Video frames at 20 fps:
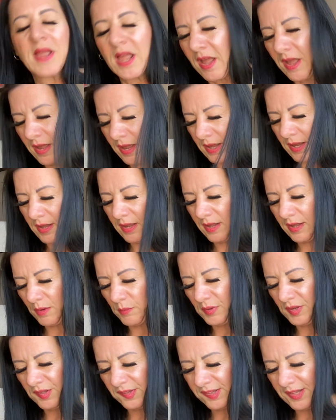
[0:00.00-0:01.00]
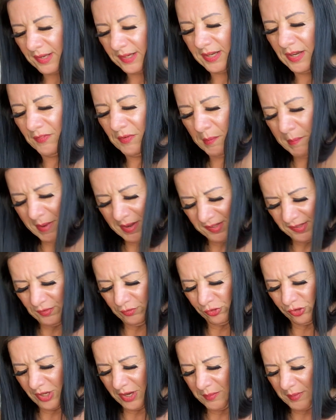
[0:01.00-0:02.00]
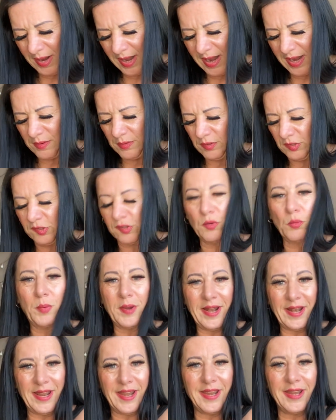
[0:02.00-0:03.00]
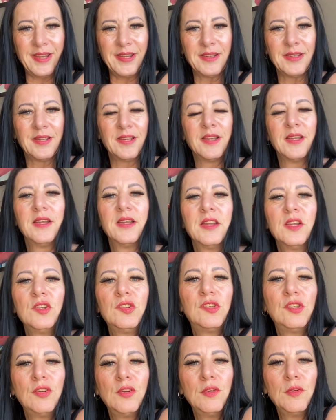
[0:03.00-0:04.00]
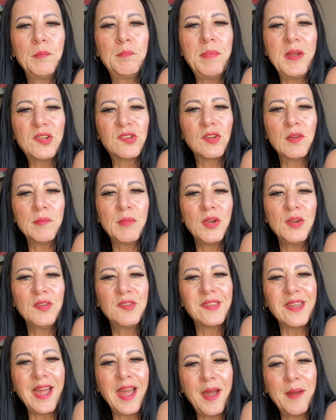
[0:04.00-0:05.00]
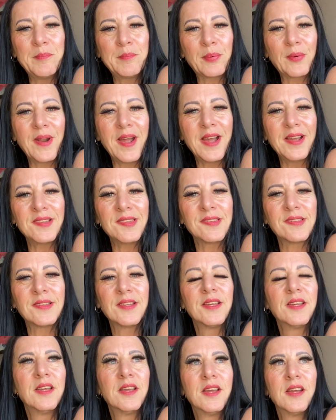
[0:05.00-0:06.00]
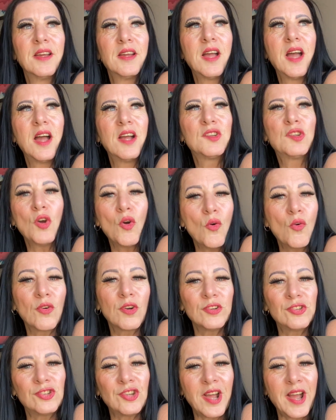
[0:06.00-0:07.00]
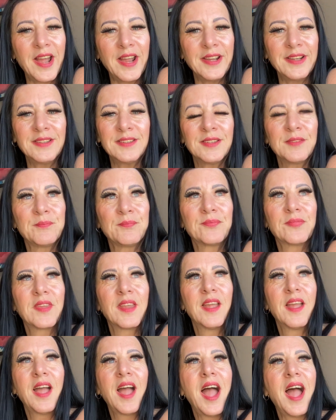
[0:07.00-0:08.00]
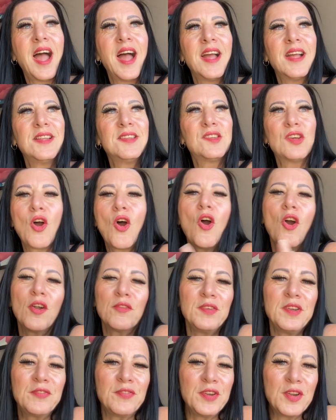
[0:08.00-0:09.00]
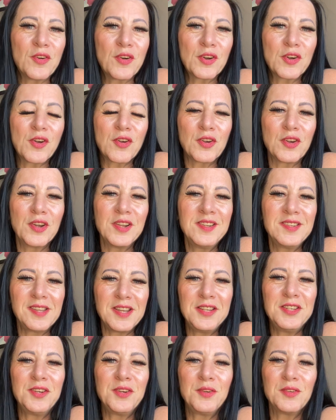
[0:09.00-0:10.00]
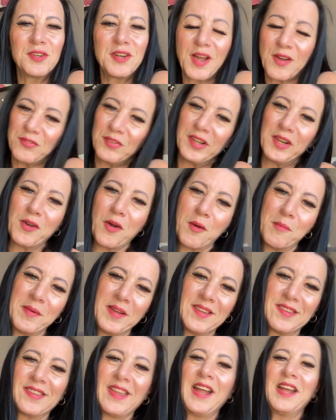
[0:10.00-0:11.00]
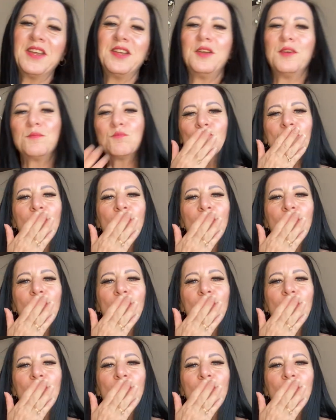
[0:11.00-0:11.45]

I want to give a massive shout out to Willie, to Bitter Moon's Empress, to Aura Shine, and to Harvey for your continued lovely comments. Thank you.